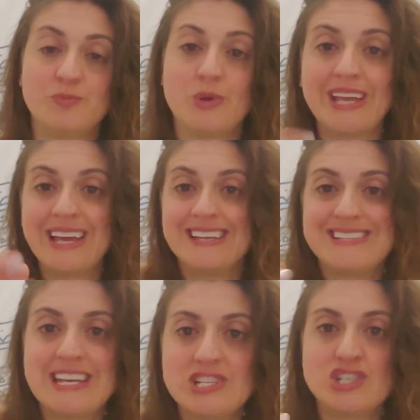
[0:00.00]
bringing
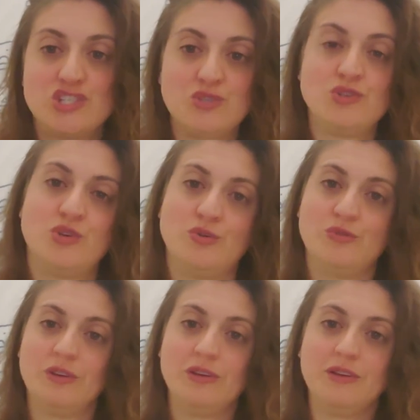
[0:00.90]
attention to you
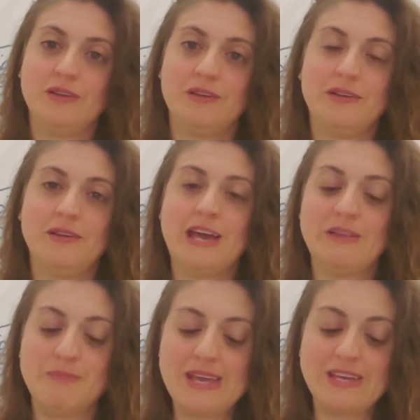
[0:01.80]

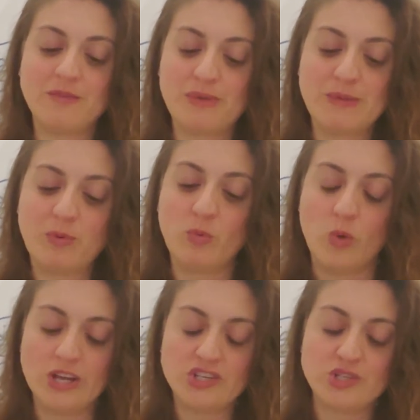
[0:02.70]
and making people
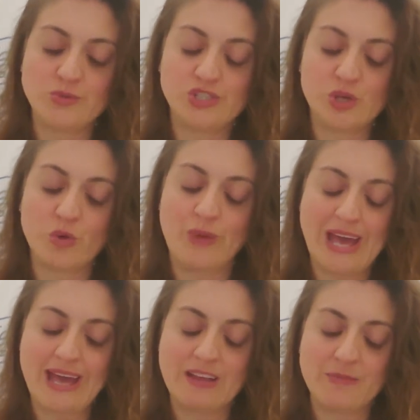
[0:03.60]
want you so
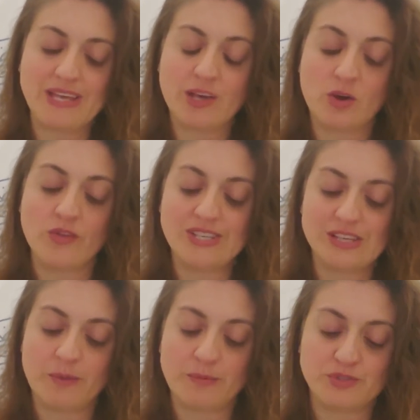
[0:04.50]
bad, making all these
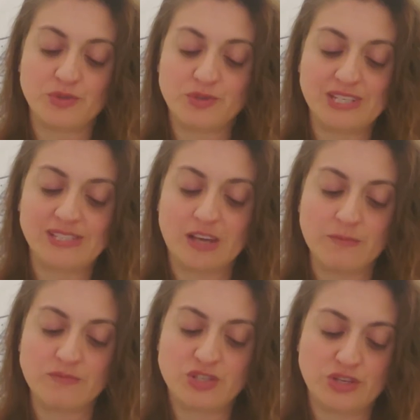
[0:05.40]
opportunities
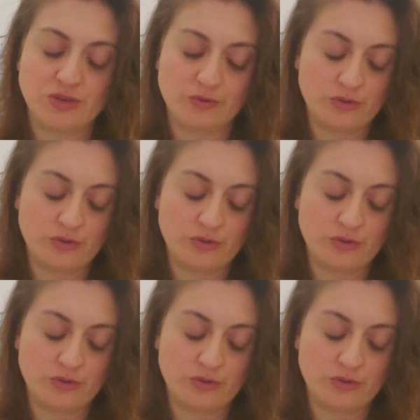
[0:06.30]
come to you.